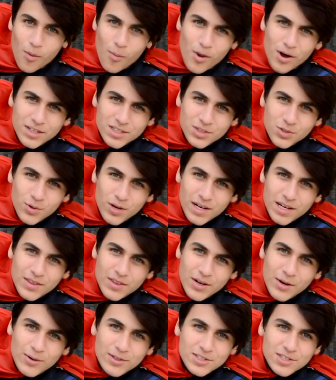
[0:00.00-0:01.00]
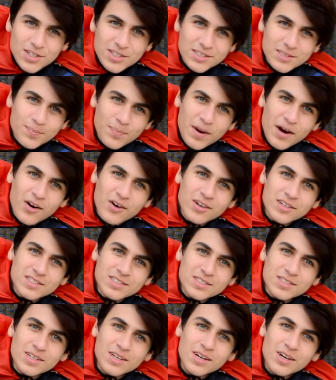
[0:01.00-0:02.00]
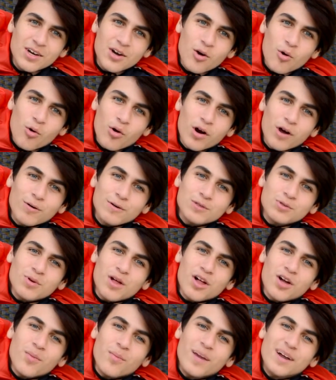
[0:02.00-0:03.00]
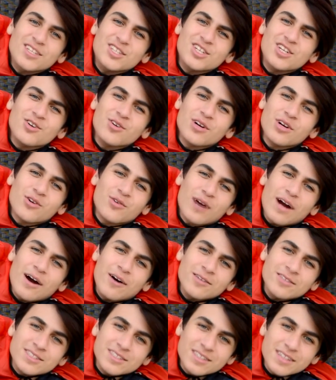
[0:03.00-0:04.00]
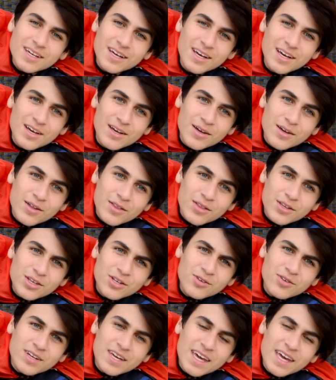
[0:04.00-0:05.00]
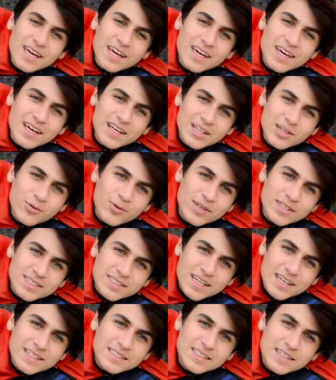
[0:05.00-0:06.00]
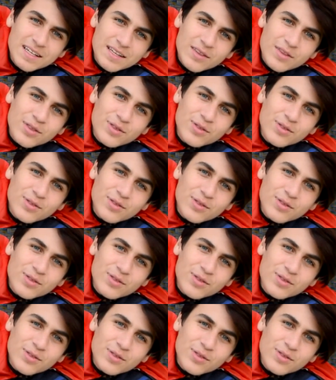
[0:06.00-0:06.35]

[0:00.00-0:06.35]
On March 20th, I returned to Paris, where I was welcomed by cheering crowds. The new king, King Louis XVIII,